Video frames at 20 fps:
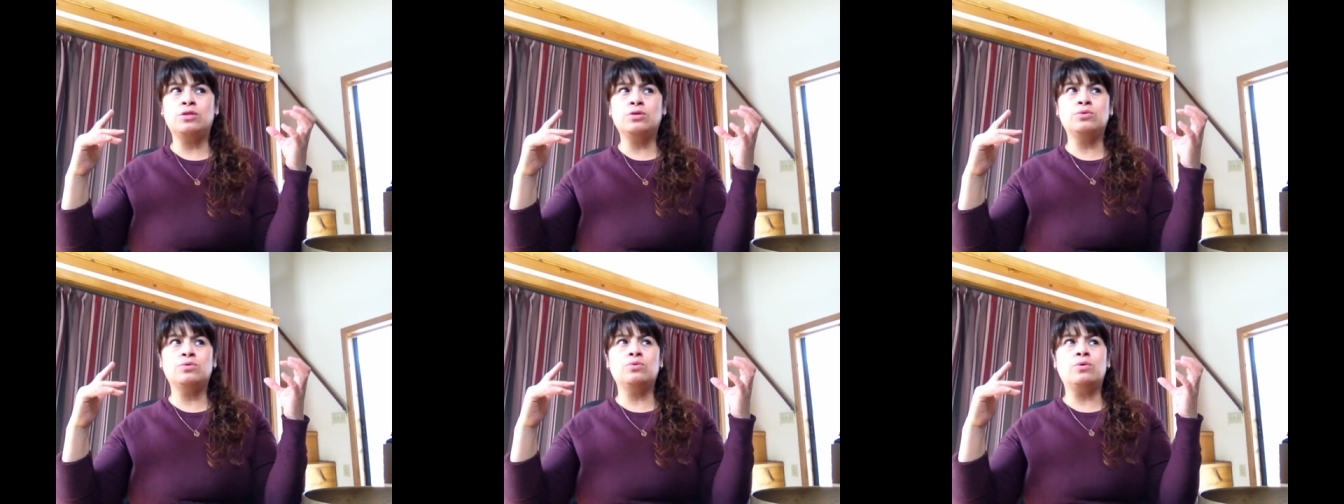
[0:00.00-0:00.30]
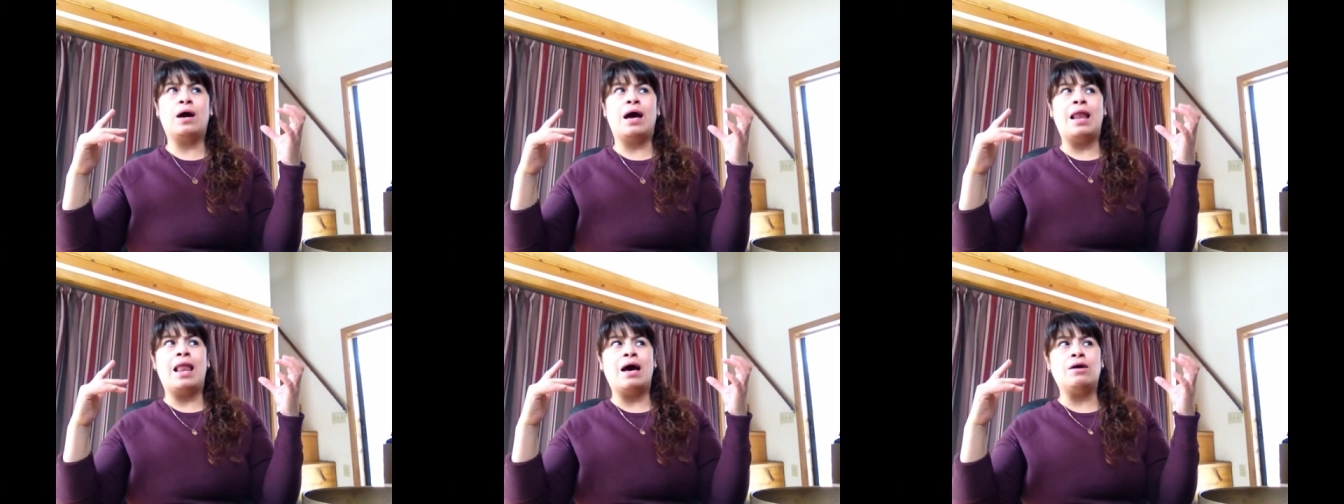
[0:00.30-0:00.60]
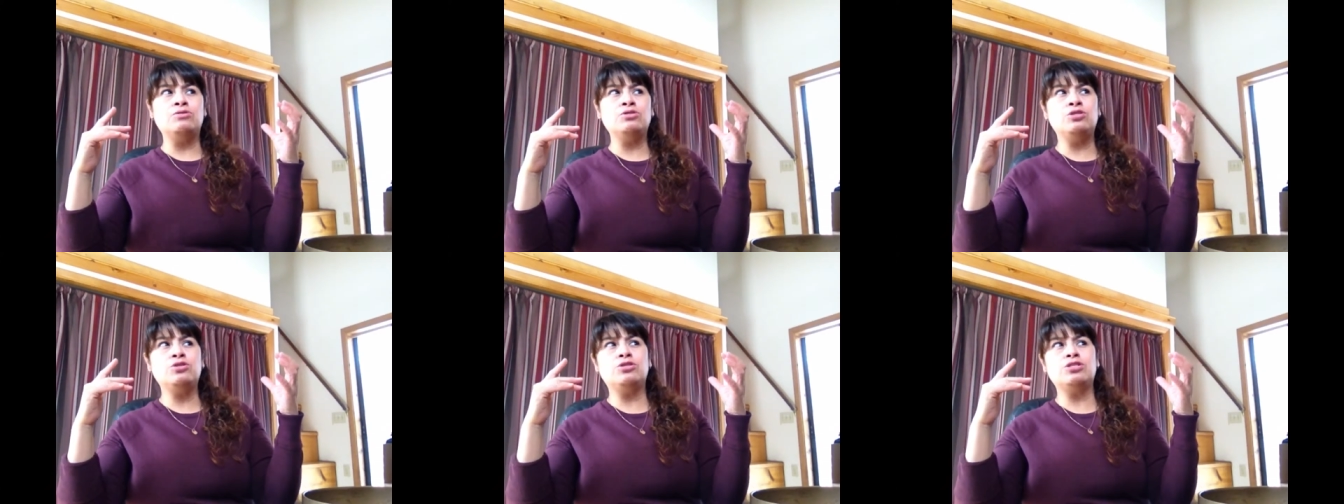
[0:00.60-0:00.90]
to
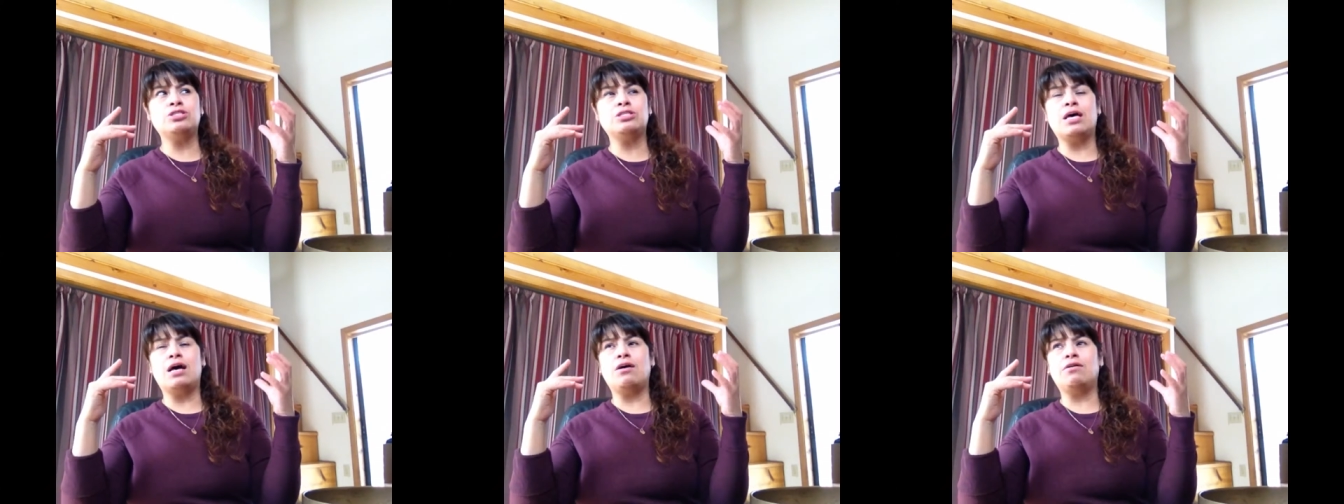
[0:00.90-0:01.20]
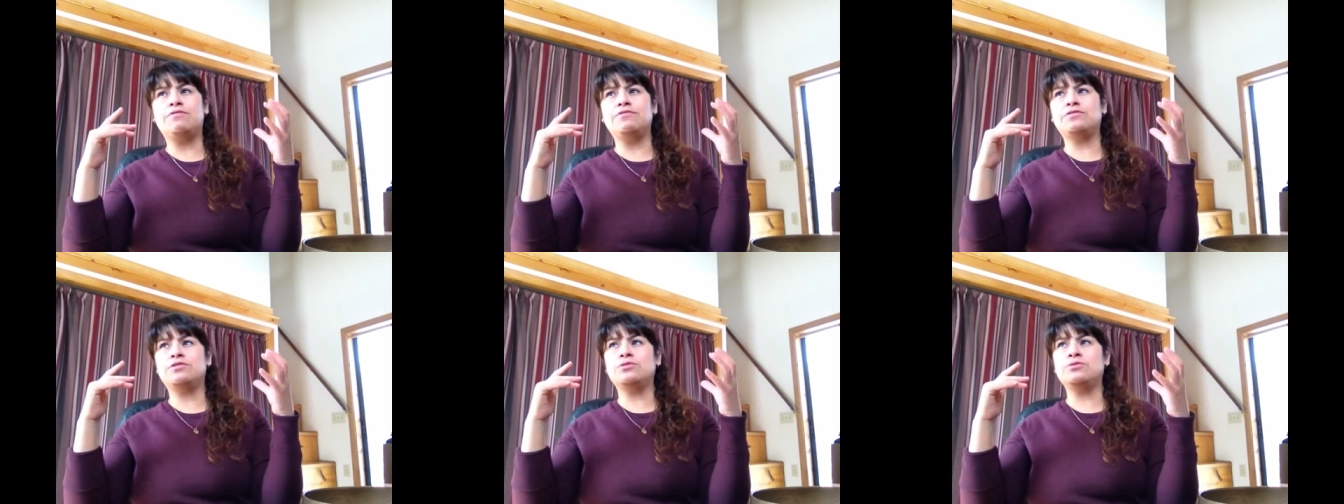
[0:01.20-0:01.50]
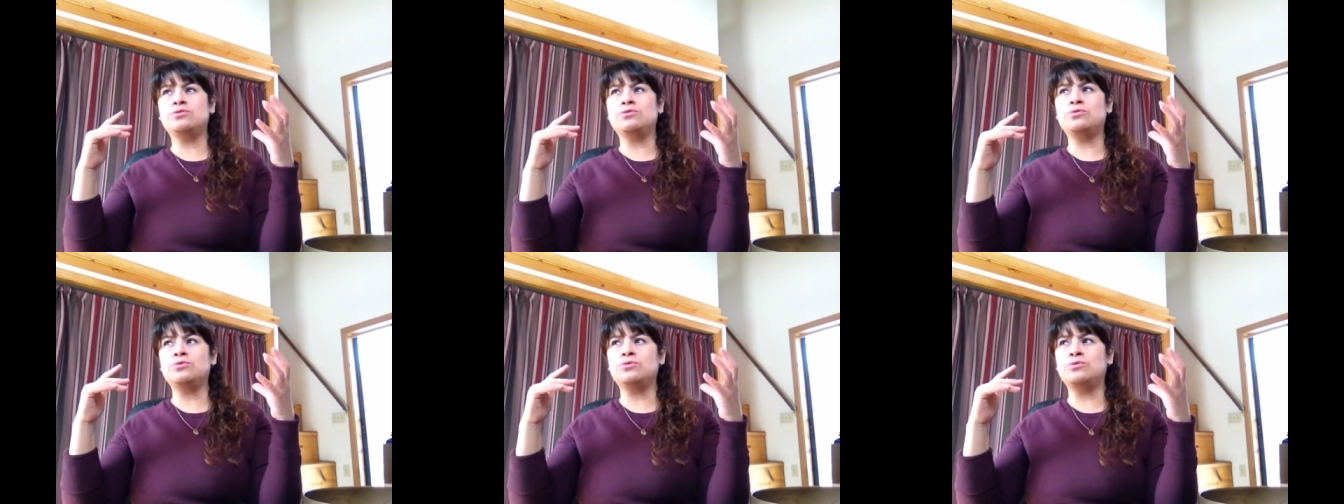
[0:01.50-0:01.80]
allow yourself
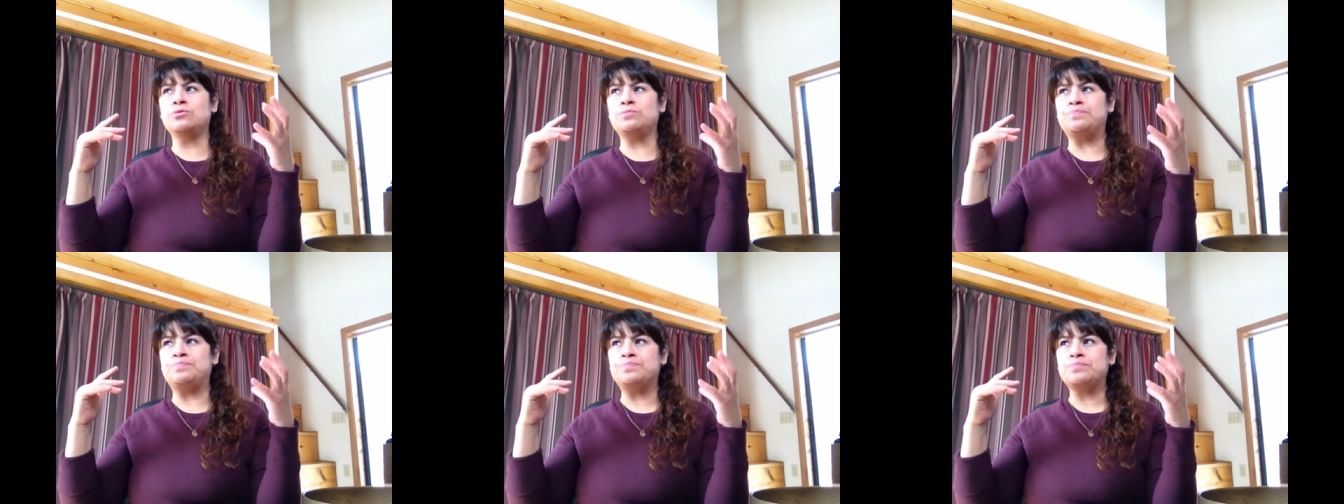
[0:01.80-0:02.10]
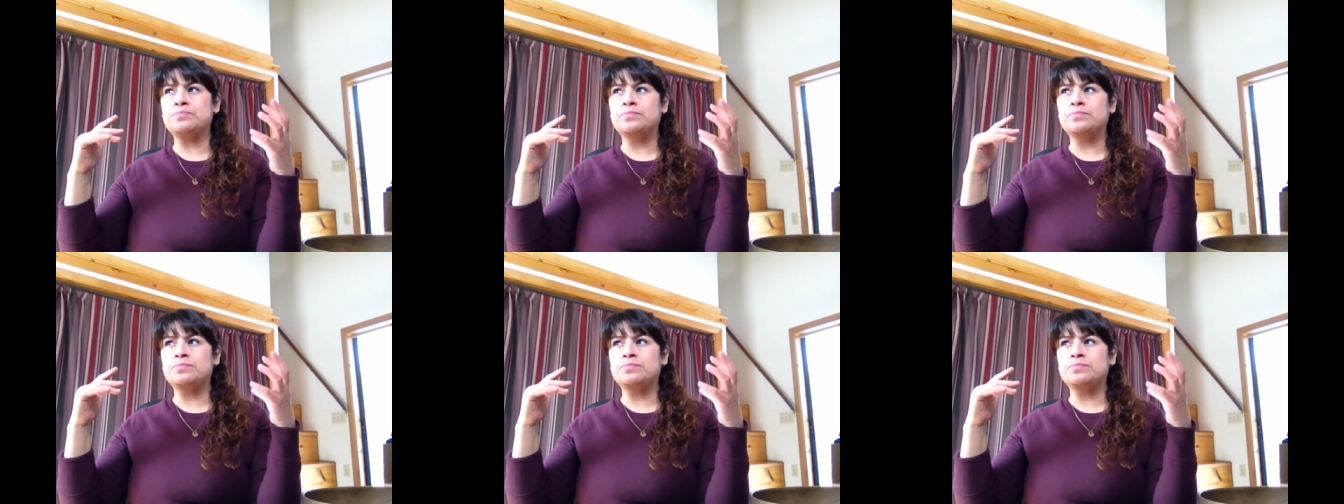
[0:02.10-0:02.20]
to